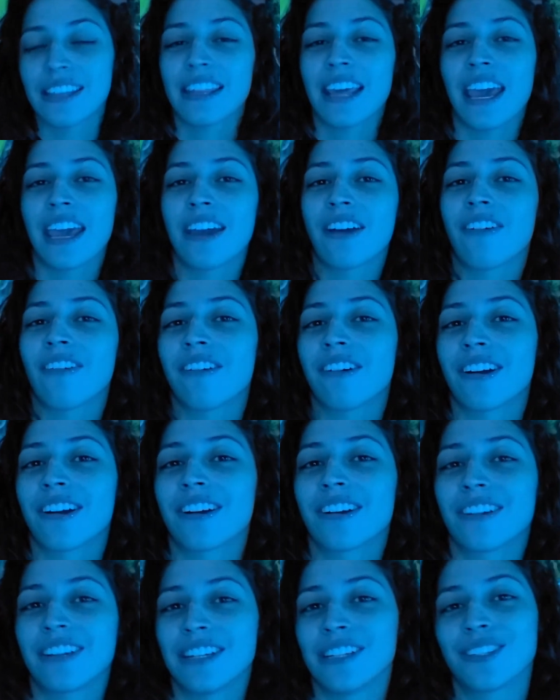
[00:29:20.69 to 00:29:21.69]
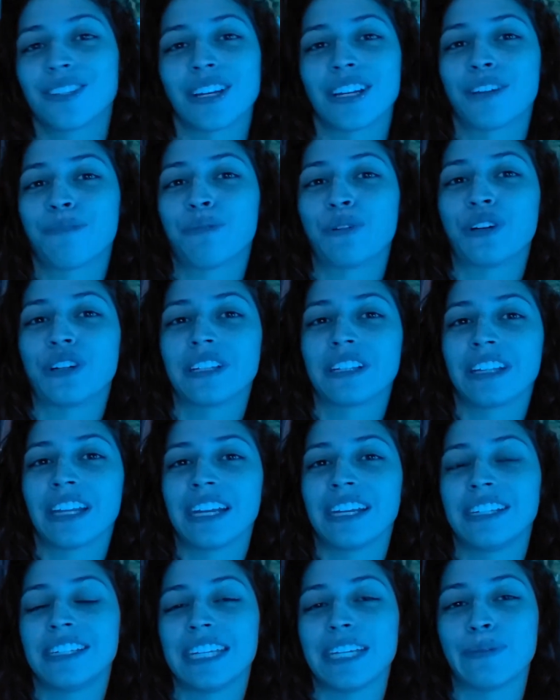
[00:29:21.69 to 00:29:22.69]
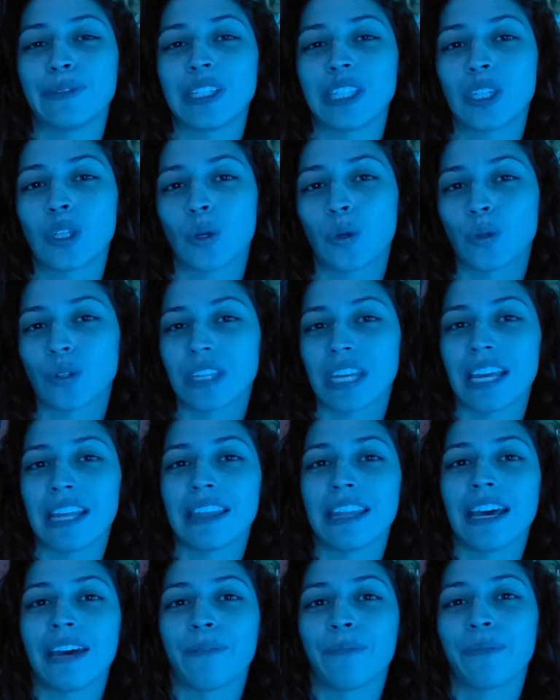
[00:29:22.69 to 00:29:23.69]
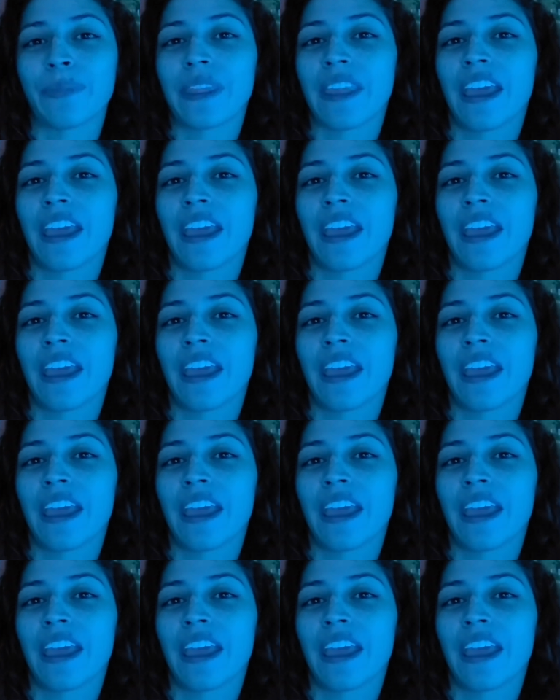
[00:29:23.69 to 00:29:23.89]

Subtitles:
he's going to put demon souls in them